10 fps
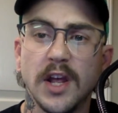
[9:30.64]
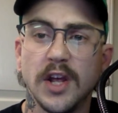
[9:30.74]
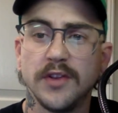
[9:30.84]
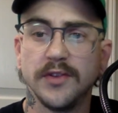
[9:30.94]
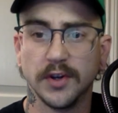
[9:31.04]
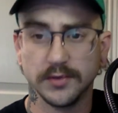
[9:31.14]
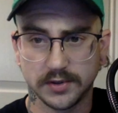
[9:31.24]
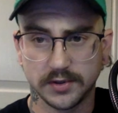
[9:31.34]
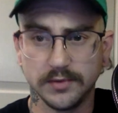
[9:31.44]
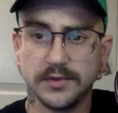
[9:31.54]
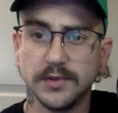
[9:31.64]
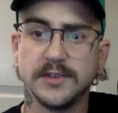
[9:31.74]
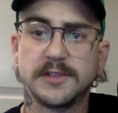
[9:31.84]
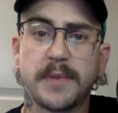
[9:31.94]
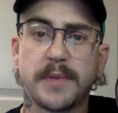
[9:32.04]
those 2
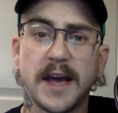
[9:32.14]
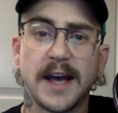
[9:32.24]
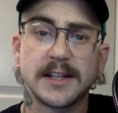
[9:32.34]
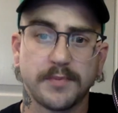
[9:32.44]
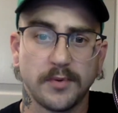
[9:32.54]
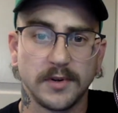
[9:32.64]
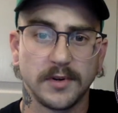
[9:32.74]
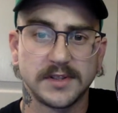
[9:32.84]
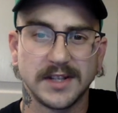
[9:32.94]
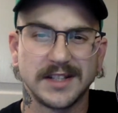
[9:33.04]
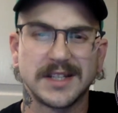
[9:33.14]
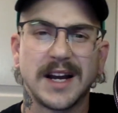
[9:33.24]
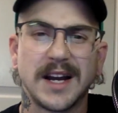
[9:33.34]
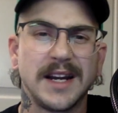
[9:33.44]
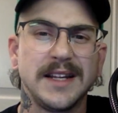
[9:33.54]
dudes' passports, a
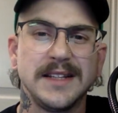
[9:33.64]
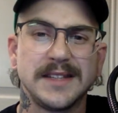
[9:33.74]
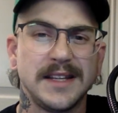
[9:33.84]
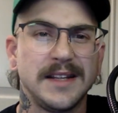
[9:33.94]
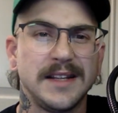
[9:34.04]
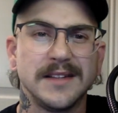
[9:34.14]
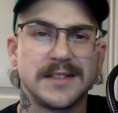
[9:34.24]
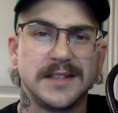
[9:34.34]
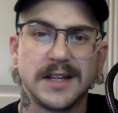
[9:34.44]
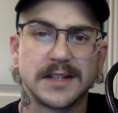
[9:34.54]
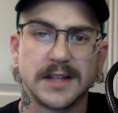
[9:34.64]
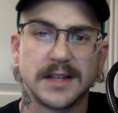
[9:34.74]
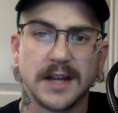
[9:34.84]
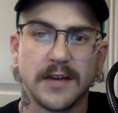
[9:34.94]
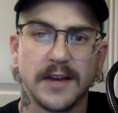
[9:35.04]
Chinese-English
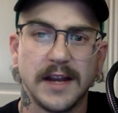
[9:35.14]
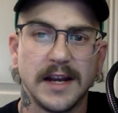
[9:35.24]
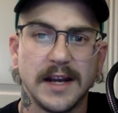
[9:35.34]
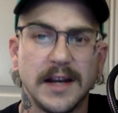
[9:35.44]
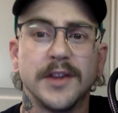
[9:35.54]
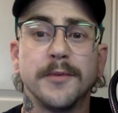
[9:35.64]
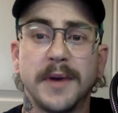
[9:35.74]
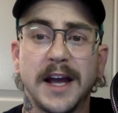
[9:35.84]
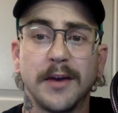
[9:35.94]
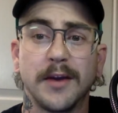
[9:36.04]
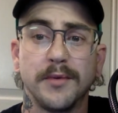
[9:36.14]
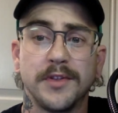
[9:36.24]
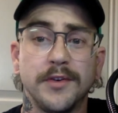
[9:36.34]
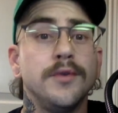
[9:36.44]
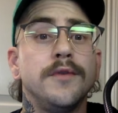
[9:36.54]
dictionary, and another bag with
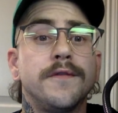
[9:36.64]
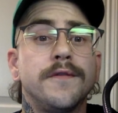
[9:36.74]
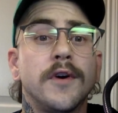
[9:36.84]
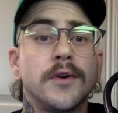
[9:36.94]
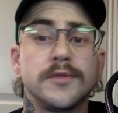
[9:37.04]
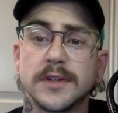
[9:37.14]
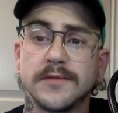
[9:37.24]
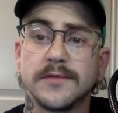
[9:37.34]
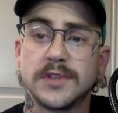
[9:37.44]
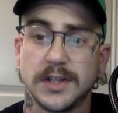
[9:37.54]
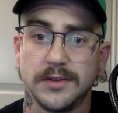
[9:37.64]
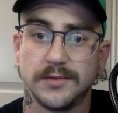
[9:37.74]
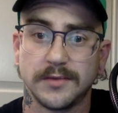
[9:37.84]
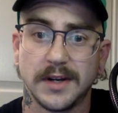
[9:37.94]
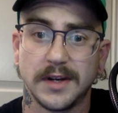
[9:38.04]
nude photos of
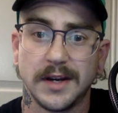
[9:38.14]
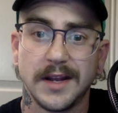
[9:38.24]
children.